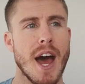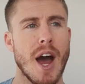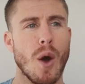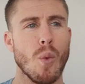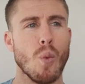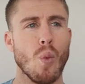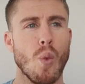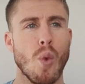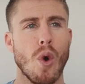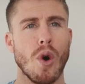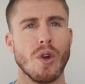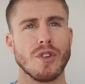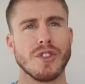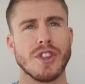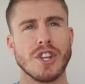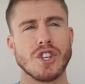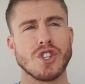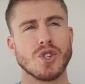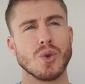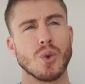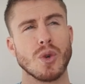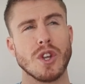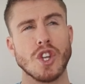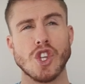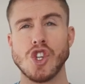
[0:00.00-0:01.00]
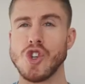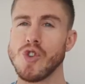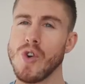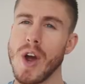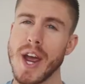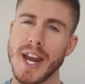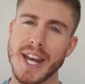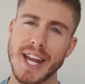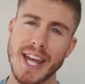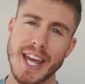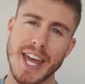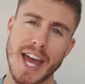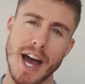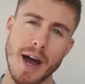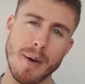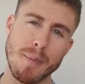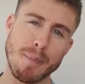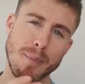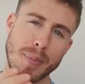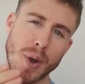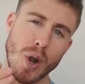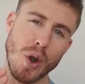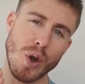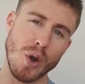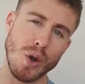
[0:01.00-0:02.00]
and what the sort of training
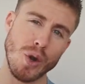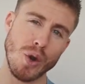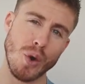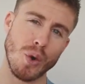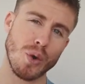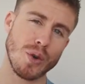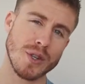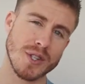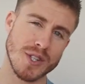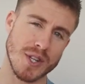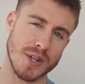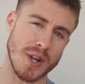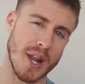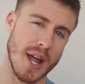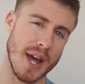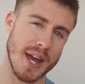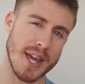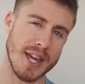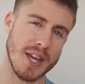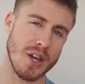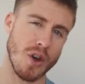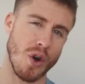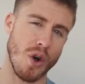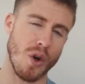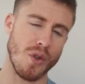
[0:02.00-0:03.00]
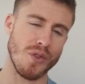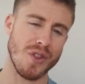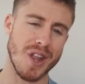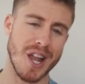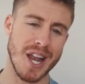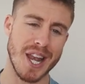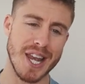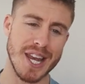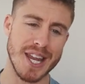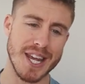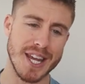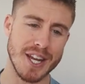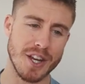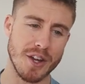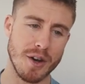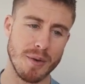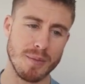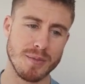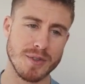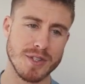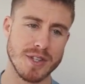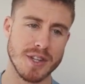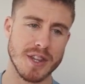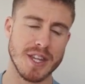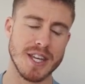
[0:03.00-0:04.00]
camp looks like on the lead
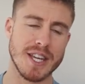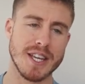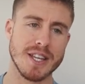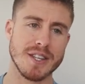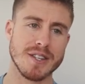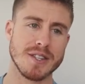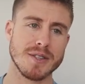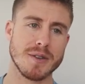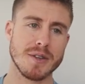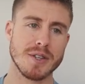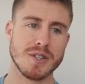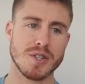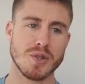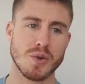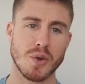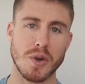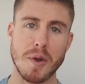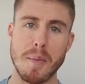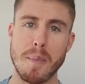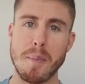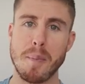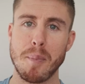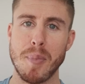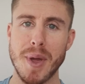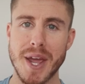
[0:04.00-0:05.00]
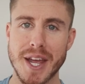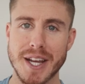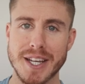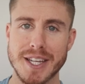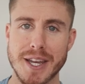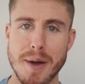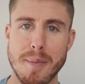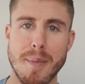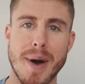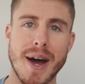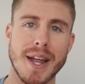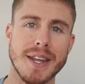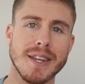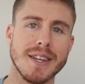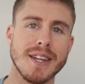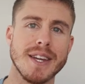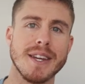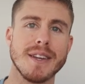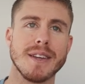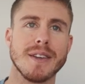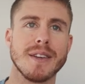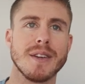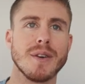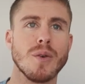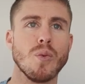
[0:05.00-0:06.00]
up to these sort of big
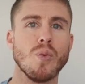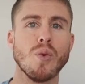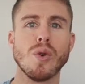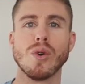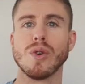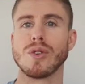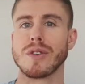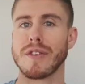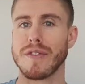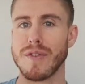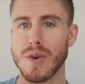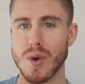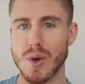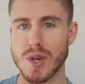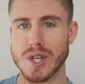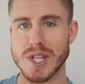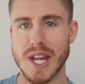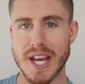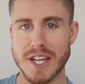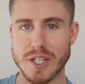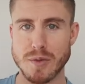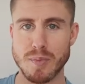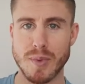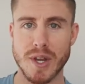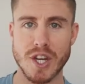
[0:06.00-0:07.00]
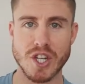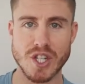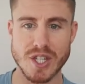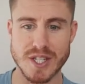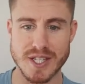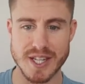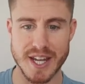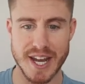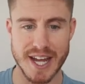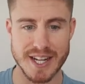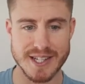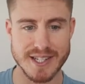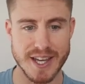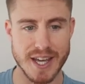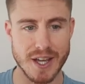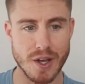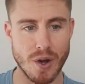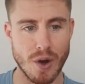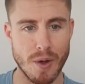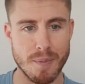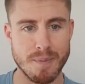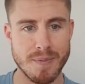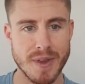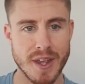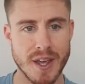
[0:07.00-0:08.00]
demanding world first expeditions that I take
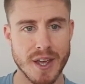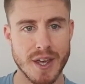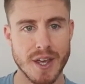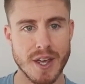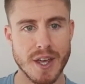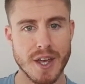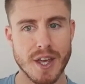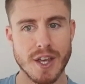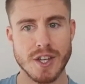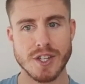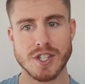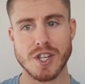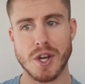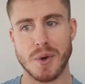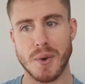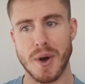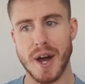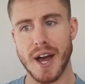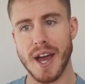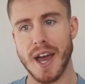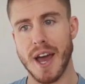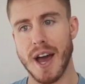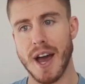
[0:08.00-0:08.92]
on. So I